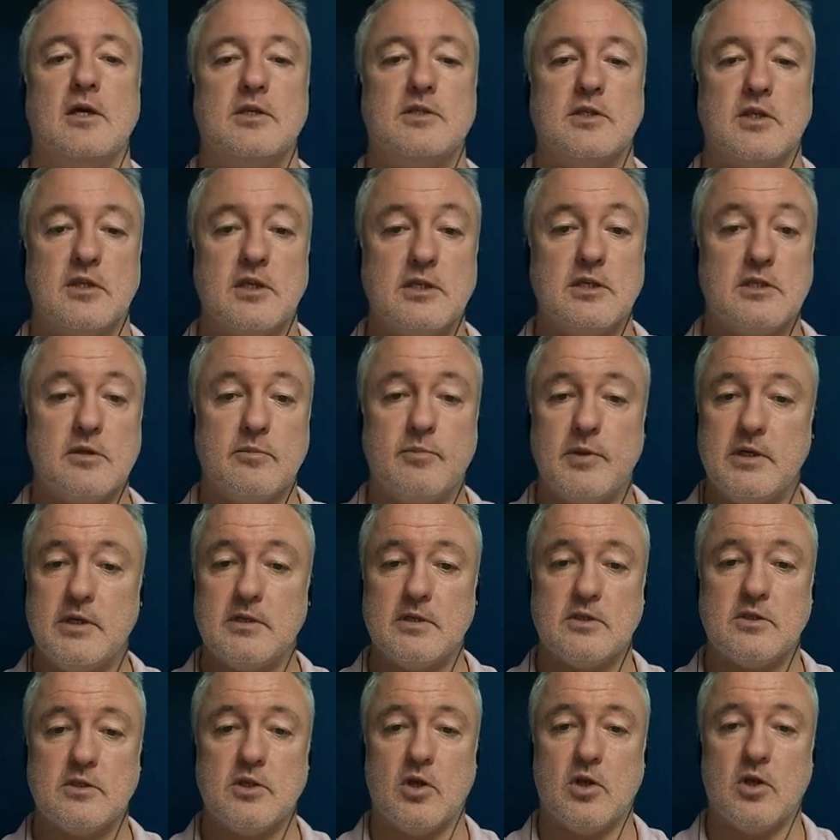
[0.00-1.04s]
So this
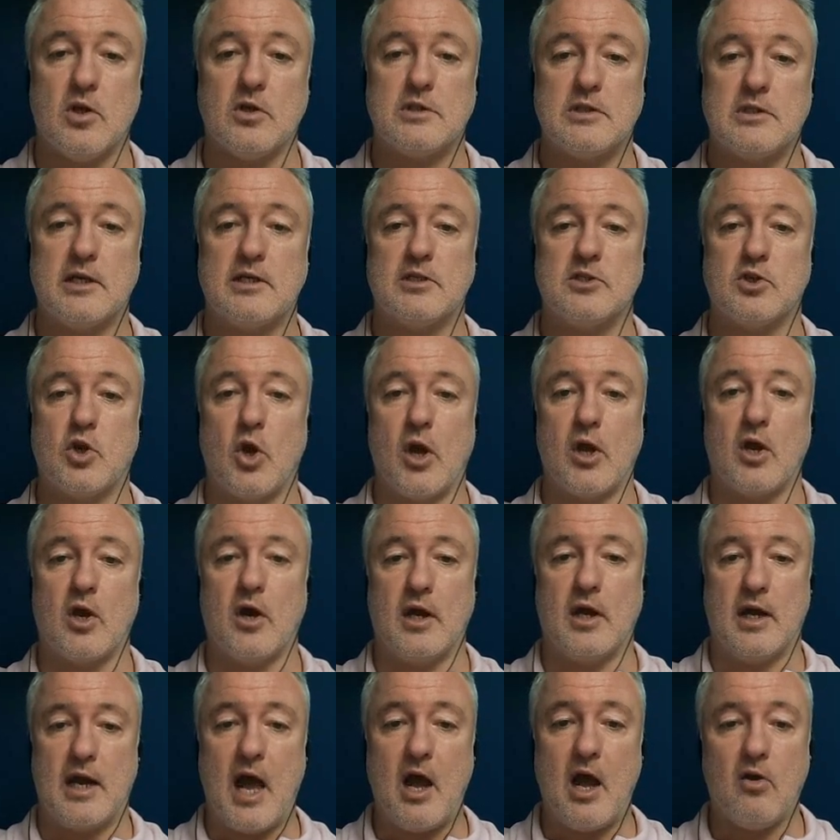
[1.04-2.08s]
appears as though it looks like it's going
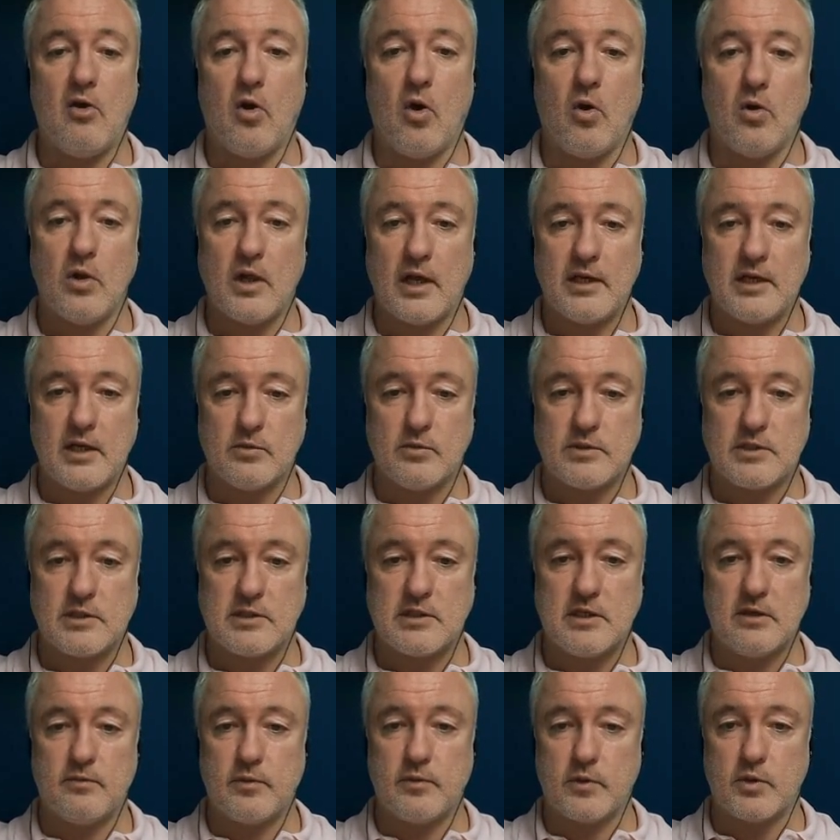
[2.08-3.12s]
on. And our whole idea was to
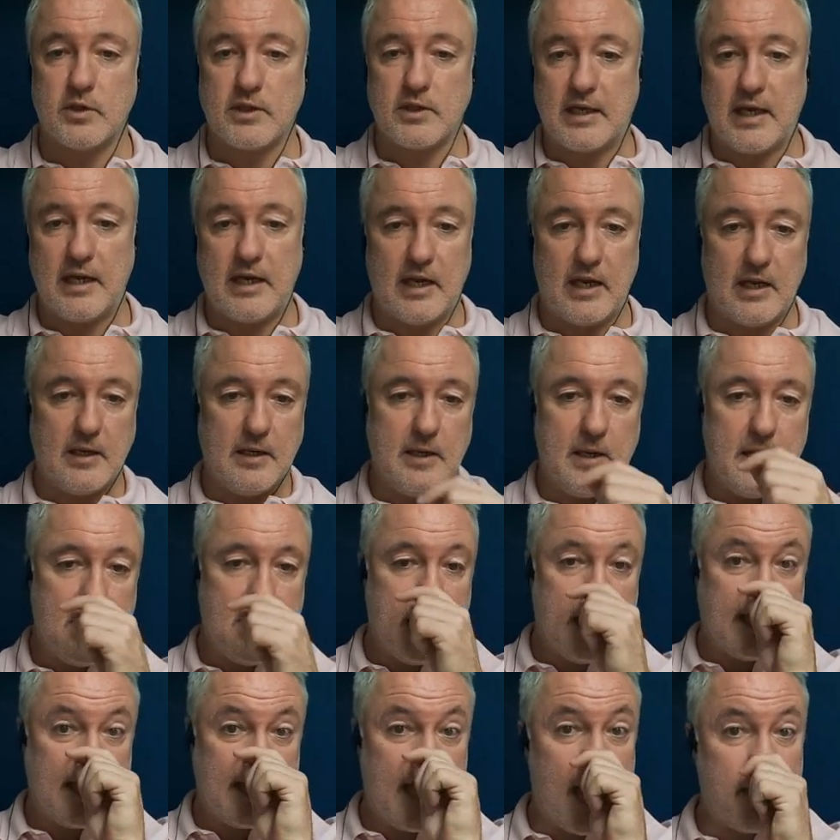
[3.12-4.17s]
see if we could get in,
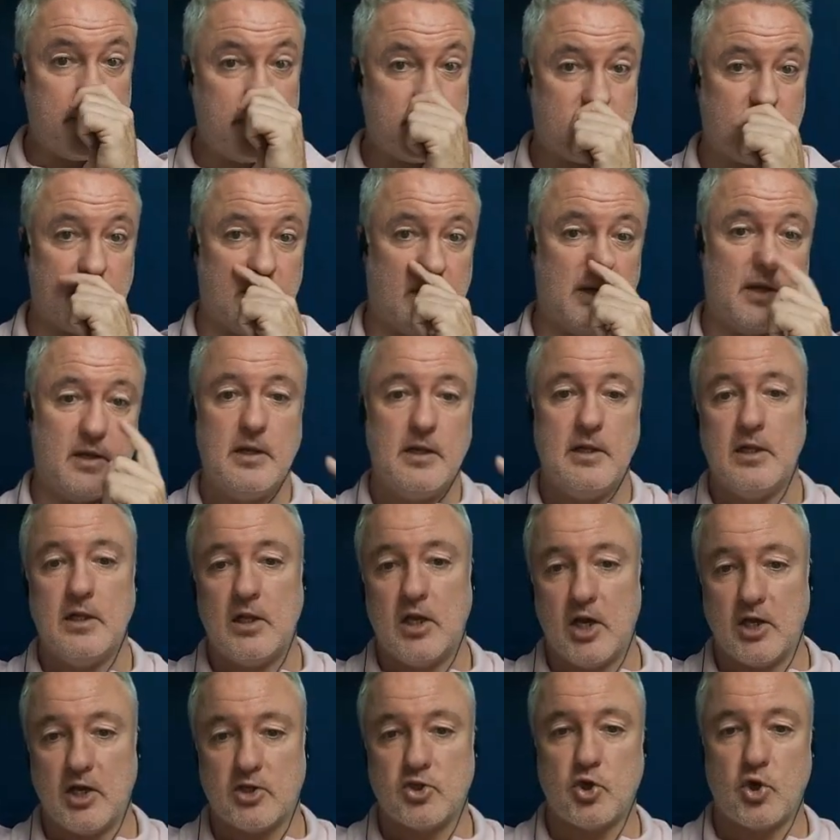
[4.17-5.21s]
capture
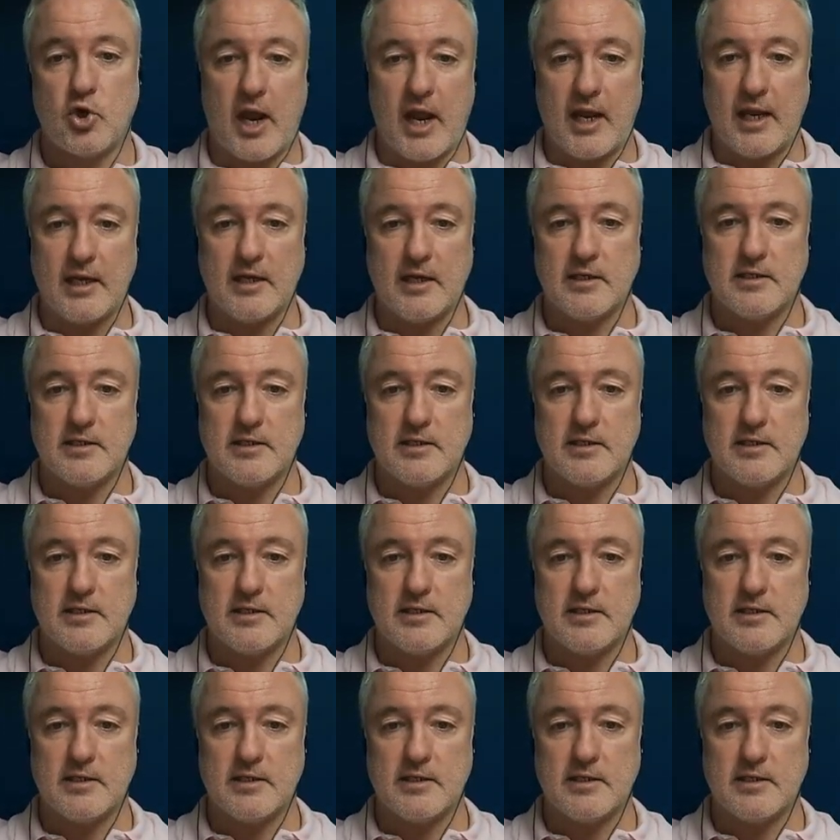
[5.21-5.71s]
a trade